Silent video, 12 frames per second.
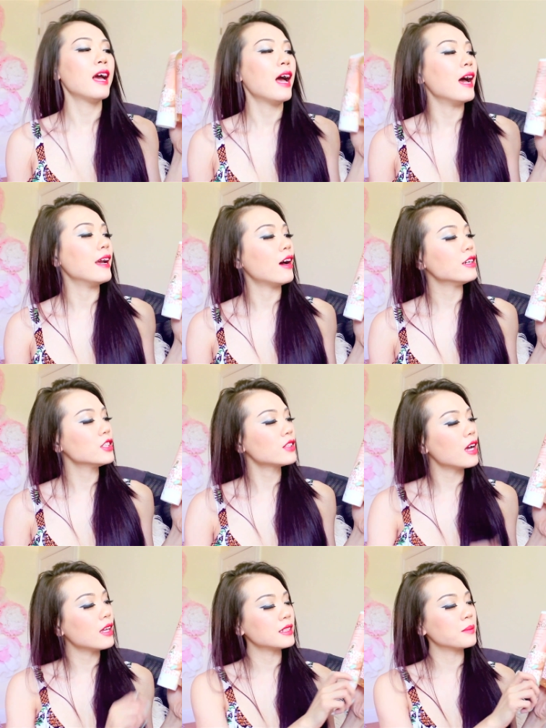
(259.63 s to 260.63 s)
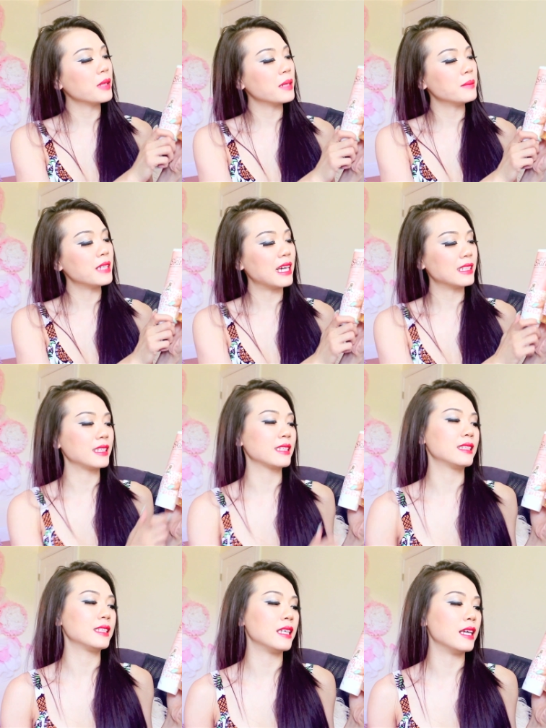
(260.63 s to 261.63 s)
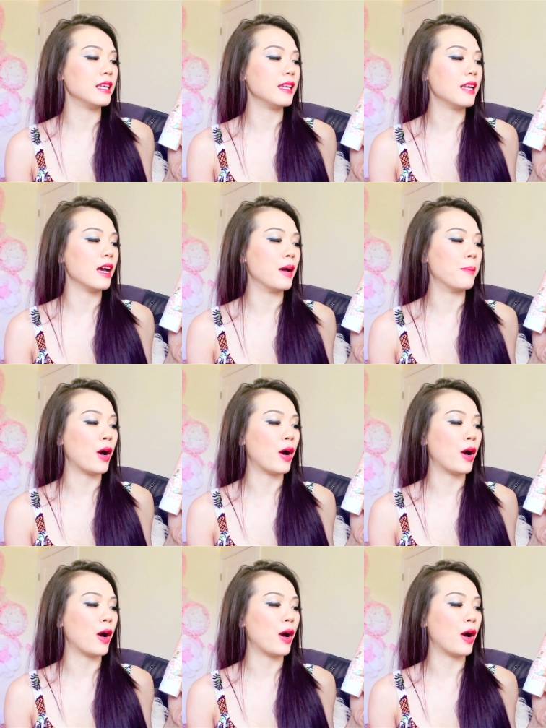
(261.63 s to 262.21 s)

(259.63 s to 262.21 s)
I also got this Blamtastic Skin um,